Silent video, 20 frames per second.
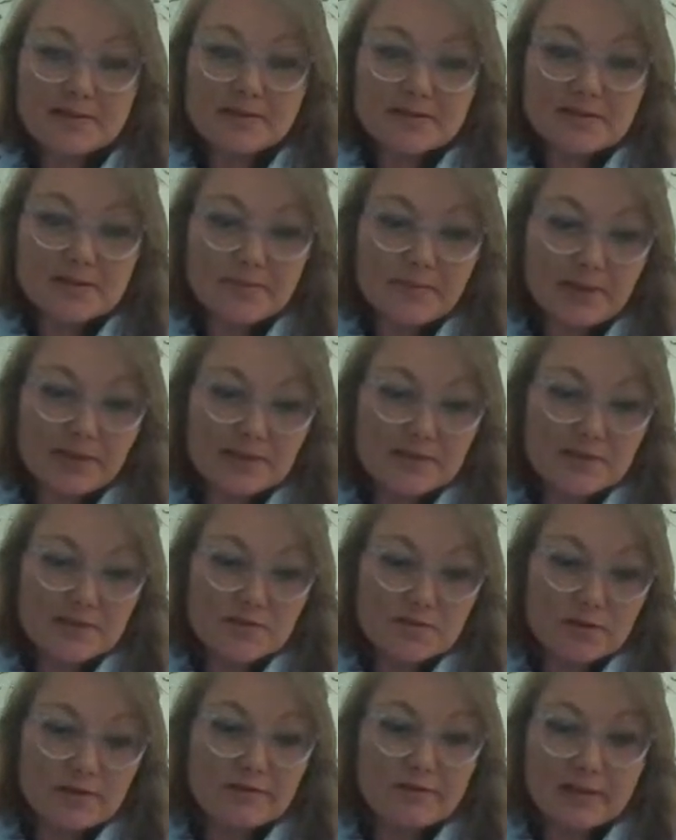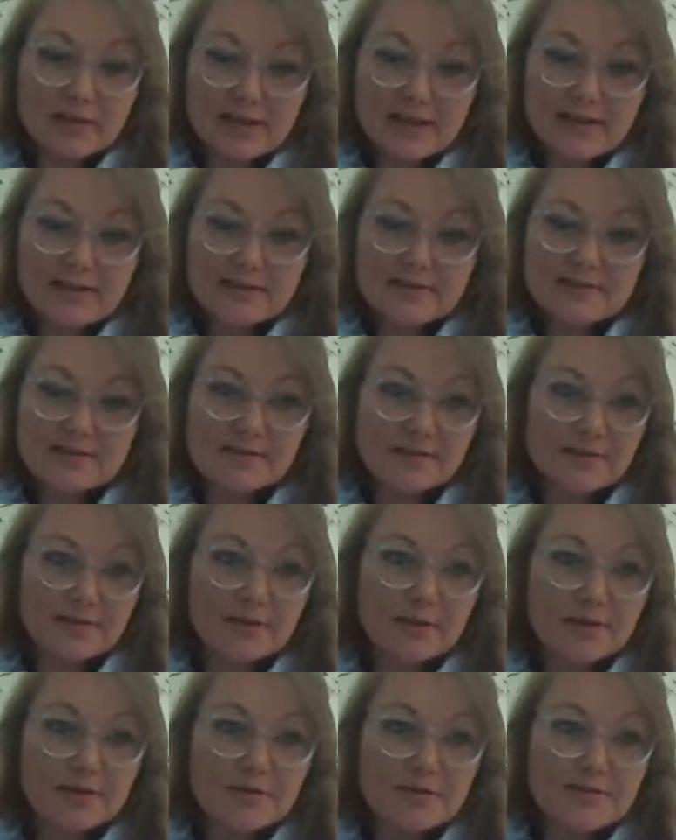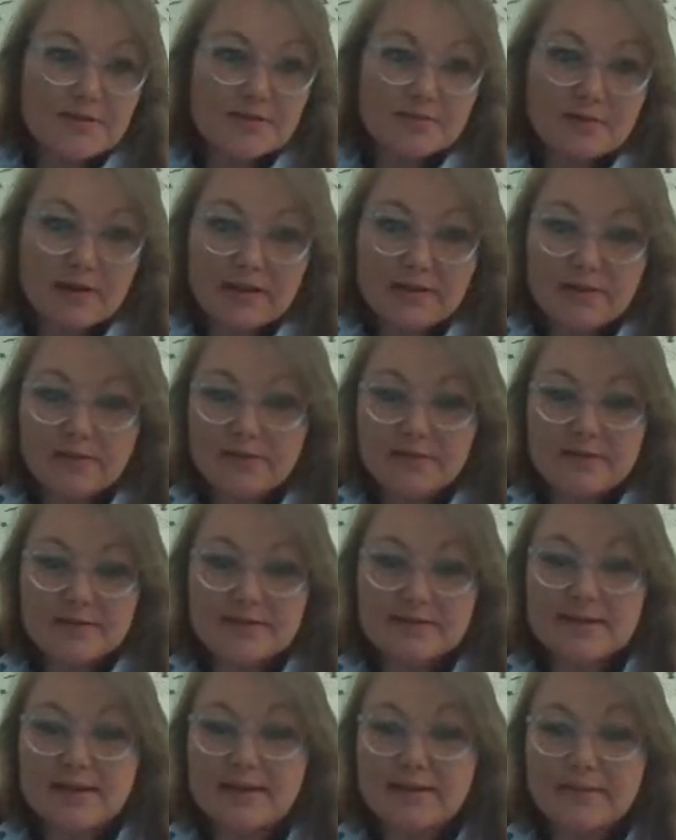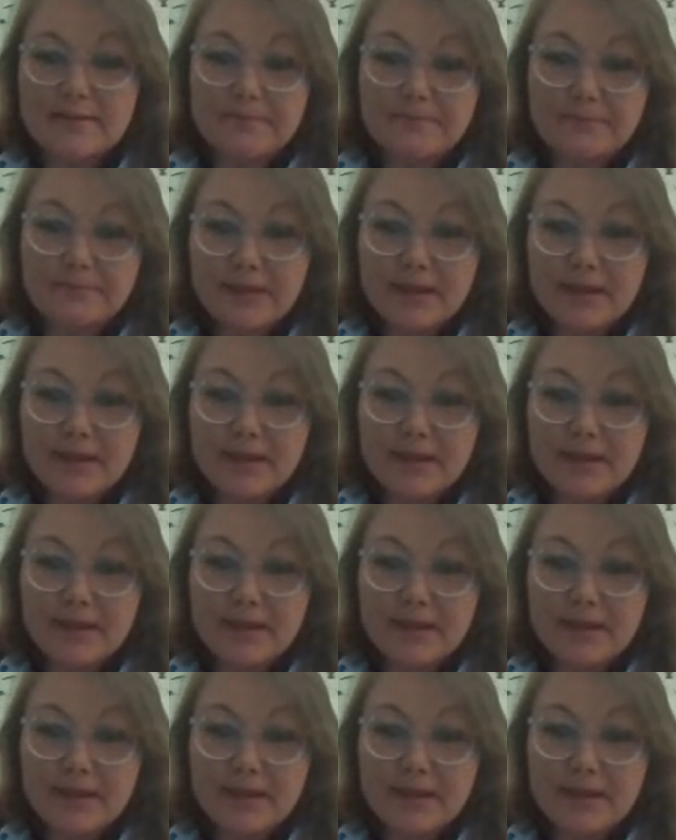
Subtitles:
There's also been a strong reliance on the coast right through this time.